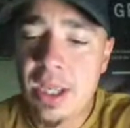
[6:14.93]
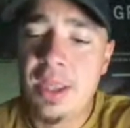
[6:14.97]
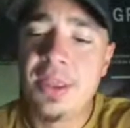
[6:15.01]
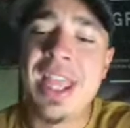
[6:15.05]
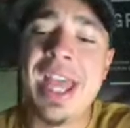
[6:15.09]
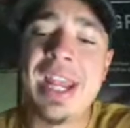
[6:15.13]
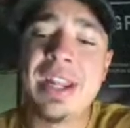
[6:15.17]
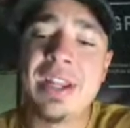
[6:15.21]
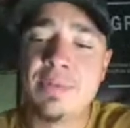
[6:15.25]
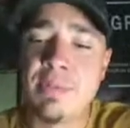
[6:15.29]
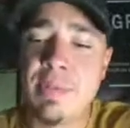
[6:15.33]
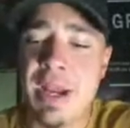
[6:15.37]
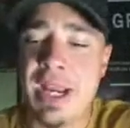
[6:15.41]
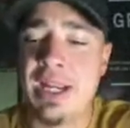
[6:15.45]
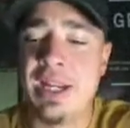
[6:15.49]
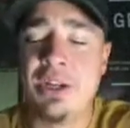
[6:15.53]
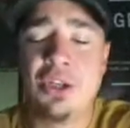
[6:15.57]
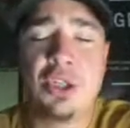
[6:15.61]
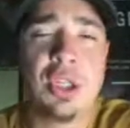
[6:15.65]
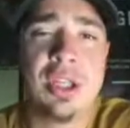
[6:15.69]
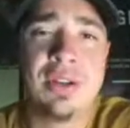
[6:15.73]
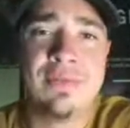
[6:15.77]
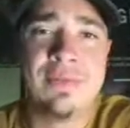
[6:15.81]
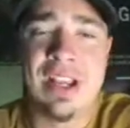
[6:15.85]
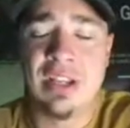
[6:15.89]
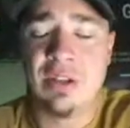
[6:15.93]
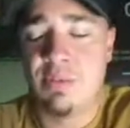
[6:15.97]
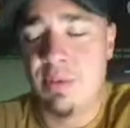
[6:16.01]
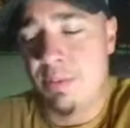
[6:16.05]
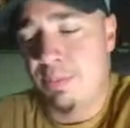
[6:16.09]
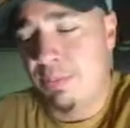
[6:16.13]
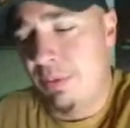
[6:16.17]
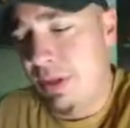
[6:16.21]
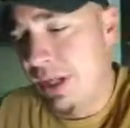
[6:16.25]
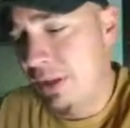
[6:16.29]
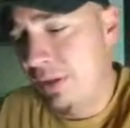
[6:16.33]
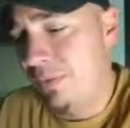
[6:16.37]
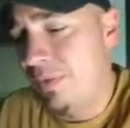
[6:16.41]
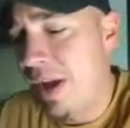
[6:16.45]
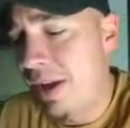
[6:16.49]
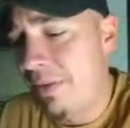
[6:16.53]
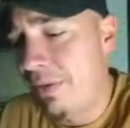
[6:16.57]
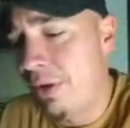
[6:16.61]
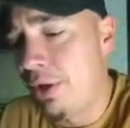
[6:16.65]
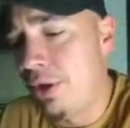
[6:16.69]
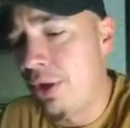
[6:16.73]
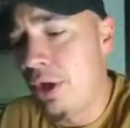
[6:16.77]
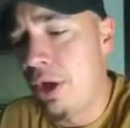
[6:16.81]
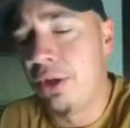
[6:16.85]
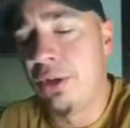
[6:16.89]
That is my initial investment plus
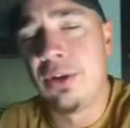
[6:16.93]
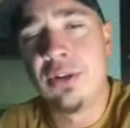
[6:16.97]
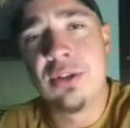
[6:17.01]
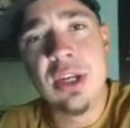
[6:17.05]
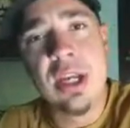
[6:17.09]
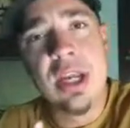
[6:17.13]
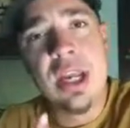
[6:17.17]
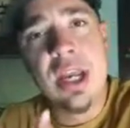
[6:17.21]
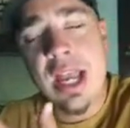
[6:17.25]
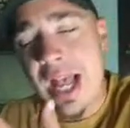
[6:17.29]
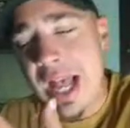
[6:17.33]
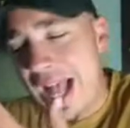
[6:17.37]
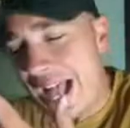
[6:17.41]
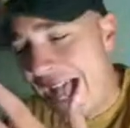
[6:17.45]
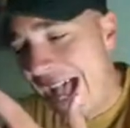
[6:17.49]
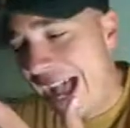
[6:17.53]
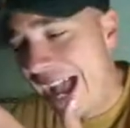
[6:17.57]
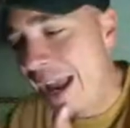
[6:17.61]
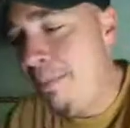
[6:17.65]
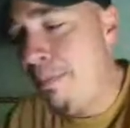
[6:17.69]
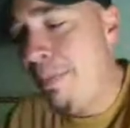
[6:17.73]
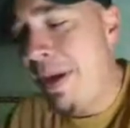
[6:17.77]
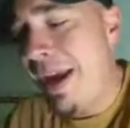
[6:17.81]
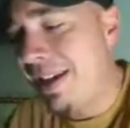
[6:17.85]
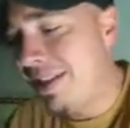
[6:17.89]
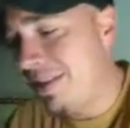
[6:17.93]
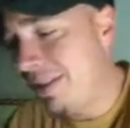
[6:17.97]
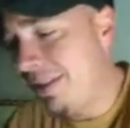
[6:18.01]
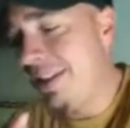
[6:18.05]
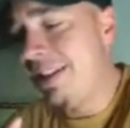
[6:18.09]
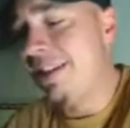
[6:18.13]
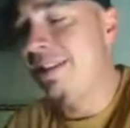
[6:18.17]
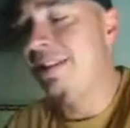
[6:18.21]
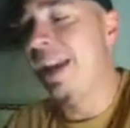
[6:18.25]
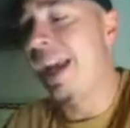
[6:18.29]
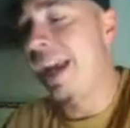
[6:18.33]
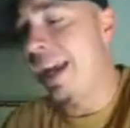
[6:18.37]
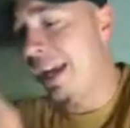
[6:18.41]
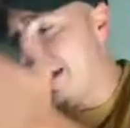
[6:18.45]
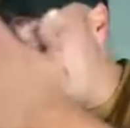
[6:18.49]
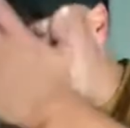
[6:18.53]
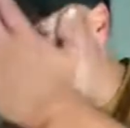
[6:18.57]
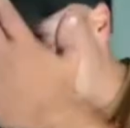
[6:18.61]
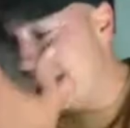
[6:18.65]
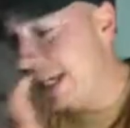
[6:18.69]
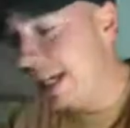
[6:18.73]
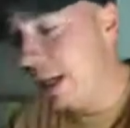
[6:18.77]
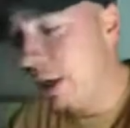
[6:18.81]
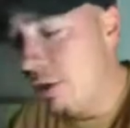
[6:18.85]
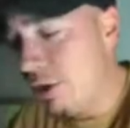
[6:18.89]
$500. I basically say
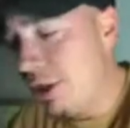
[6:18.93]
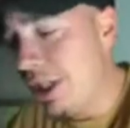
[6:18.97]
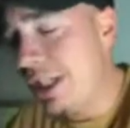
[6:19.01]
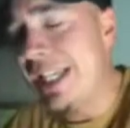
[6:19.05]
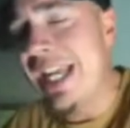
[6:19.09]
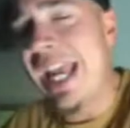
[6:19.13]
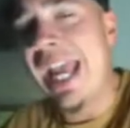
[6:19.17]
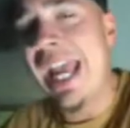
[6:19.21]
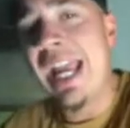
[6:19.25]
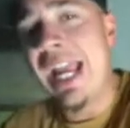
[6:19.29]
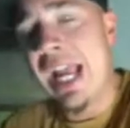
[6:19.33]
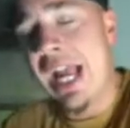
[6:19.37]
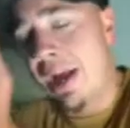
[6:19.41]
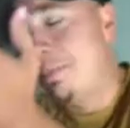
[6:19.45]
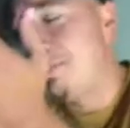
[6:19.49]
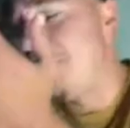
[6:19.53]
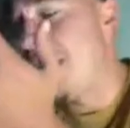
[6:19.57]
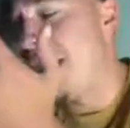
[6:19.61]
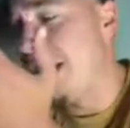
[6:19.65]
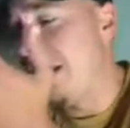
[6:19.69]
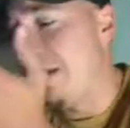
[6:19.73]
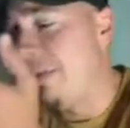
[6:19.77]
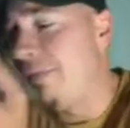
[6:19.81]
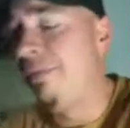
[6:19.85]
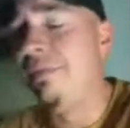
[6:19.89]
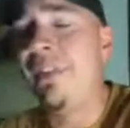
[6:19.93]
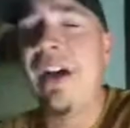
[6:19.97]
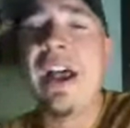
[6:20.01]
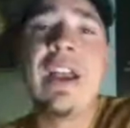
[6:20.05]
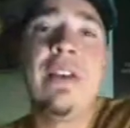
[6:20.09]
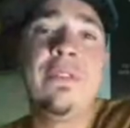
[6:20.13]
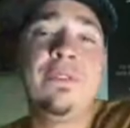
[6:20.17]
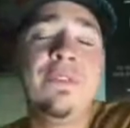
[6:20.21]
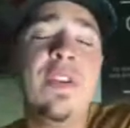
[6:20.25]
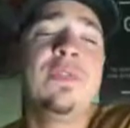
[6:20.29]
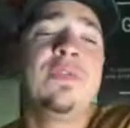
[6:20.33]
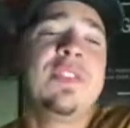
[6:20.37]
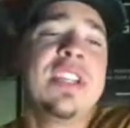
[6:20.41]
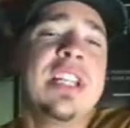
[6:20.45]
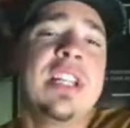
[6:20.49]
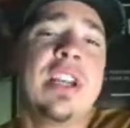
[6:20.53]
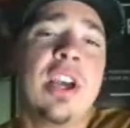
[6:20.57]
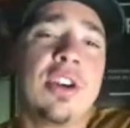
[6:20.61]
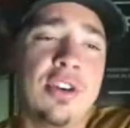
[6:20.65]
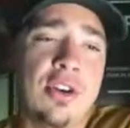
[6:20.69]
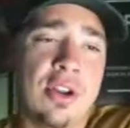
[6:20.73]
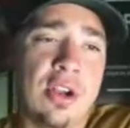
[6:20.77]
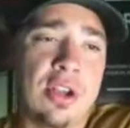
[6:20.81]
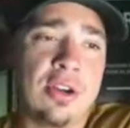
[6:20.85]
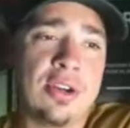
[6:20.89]
here today, I'm taking
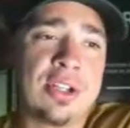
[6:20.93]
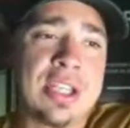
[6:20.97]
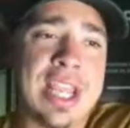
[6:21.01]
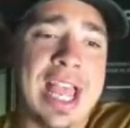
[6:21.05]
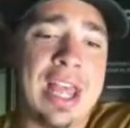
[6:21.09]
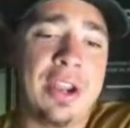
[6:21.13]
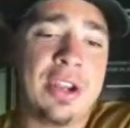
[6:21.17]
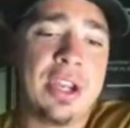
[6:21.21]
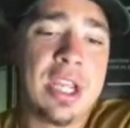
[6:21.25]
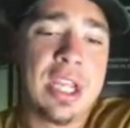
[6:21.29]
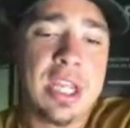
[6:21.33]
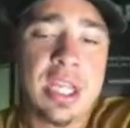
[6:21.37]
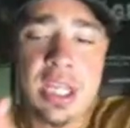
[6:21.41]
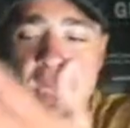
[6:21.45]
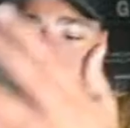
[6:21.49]
$1,500 out.